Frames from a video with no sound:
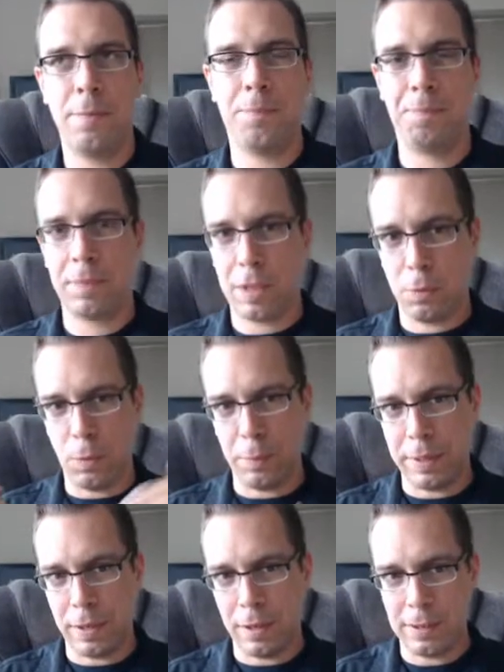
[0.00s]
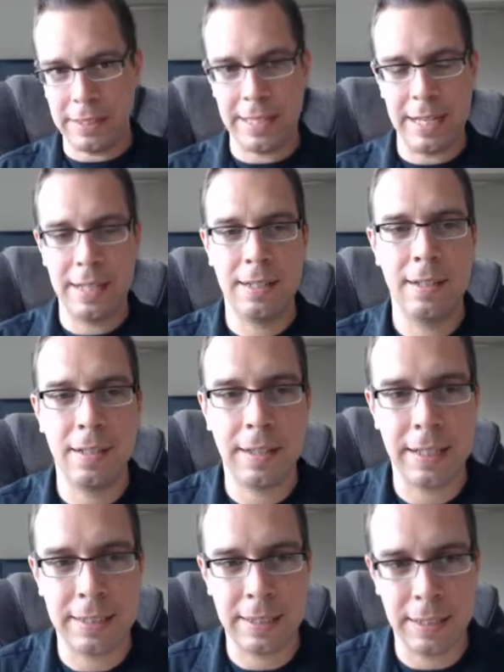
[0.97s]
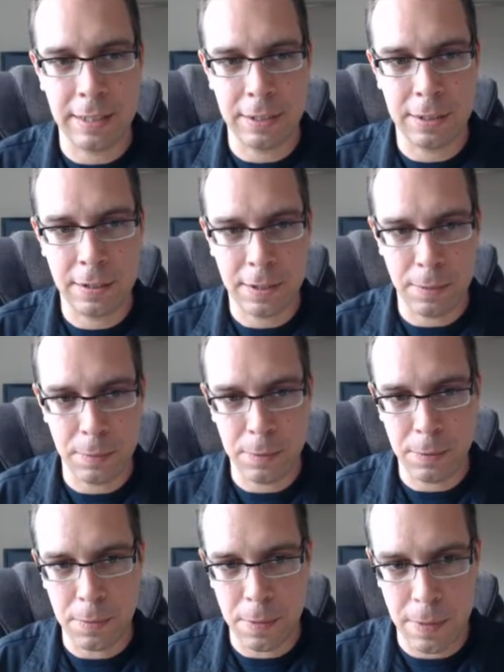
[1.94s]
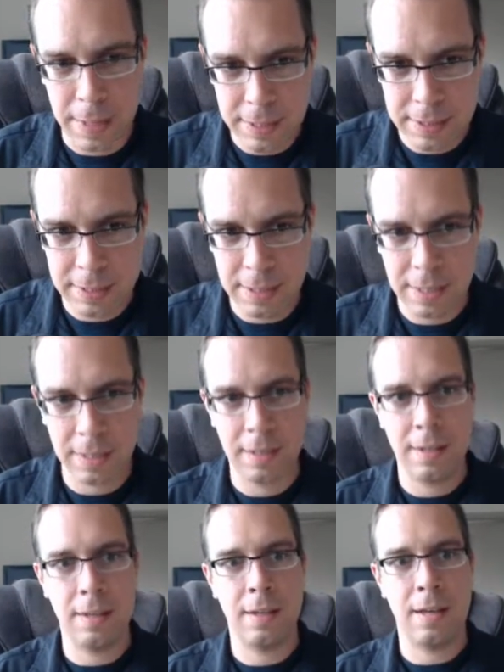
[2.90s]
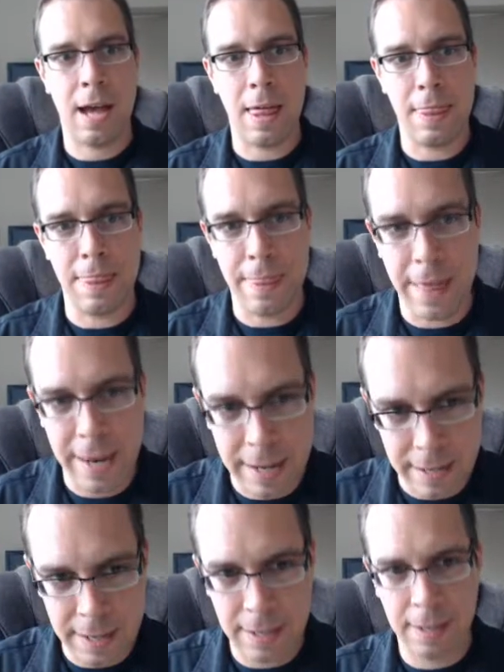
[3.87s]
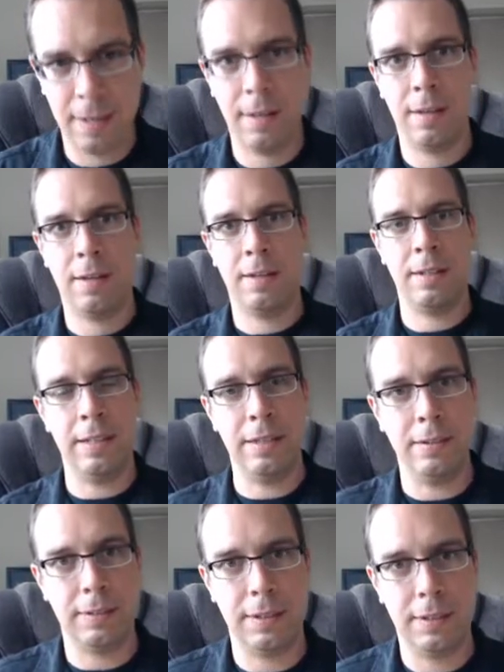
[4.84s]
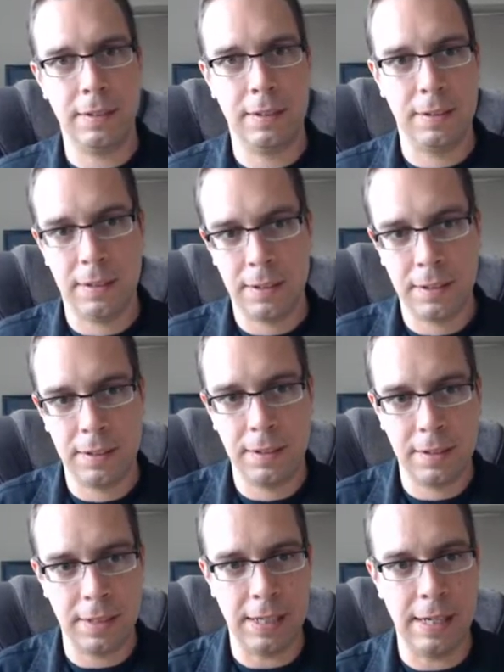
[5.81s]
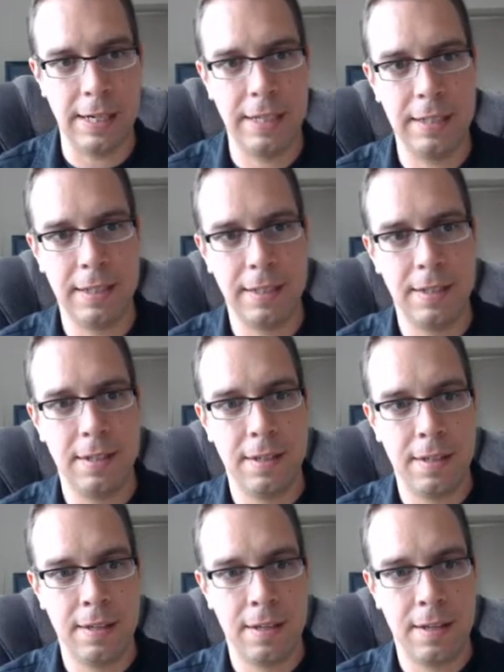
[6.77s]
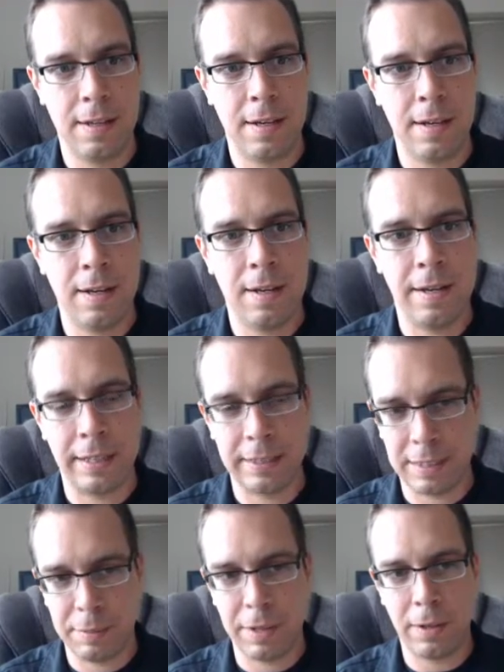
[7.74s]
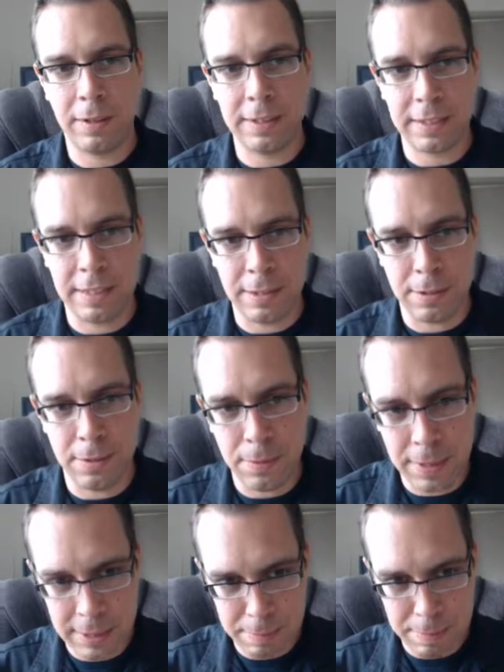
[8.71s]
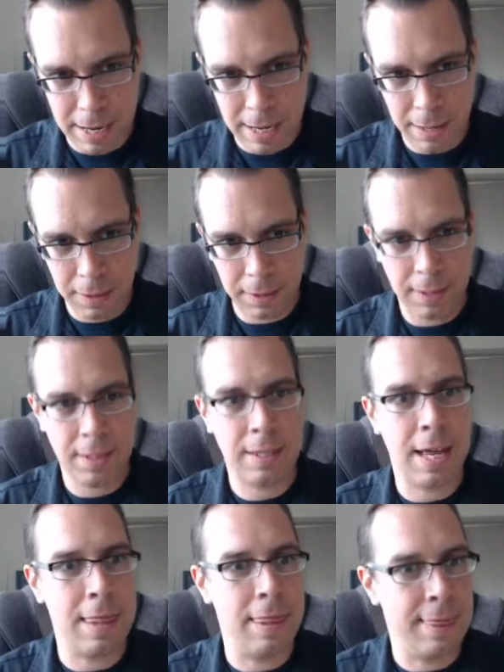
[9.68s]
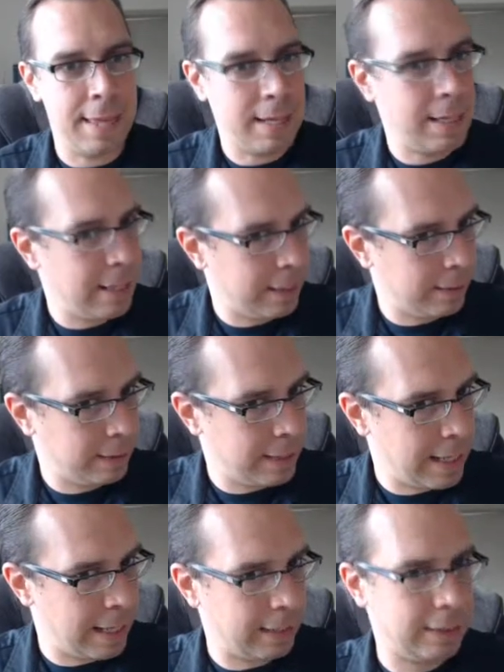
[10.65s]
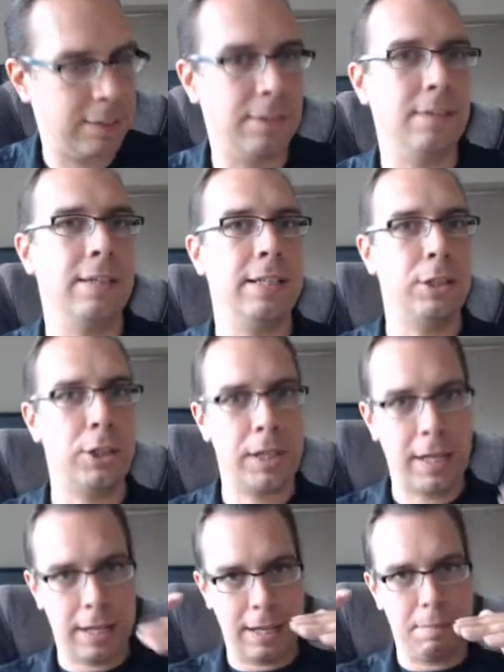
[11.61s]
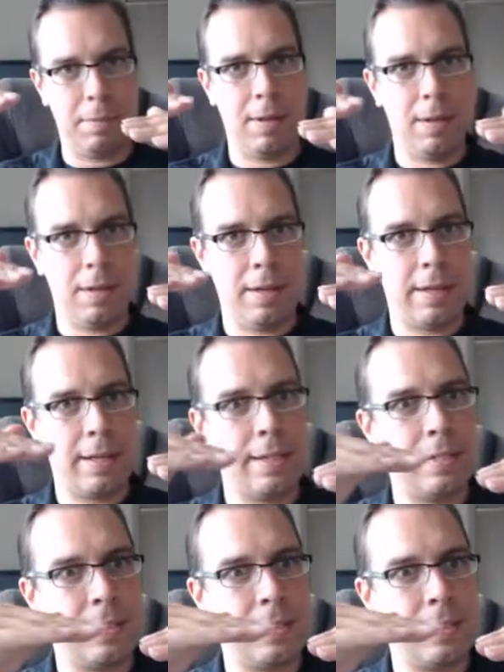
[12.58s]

when we call it again, it's going to go do this and then yield. All right. Next time we call it, it's going to do this math and then yield the answer. Each time it's